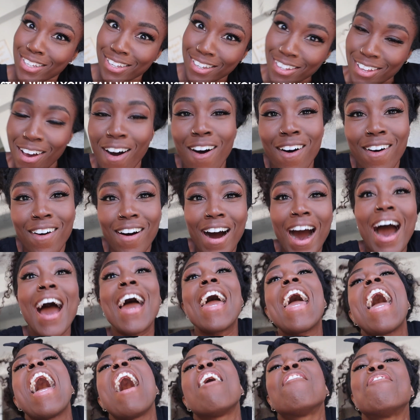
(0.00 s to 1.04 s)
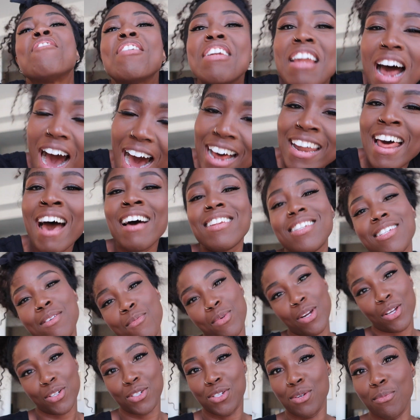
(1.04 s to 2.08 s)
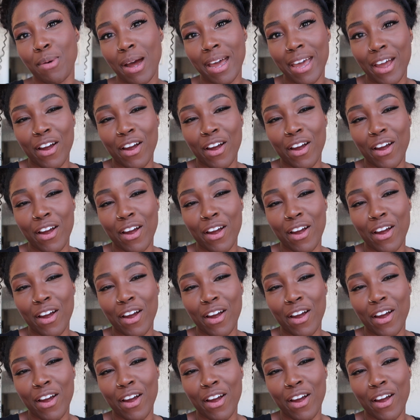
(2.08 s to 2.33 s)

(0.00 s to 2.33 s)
Y'all, I have not had someone else do my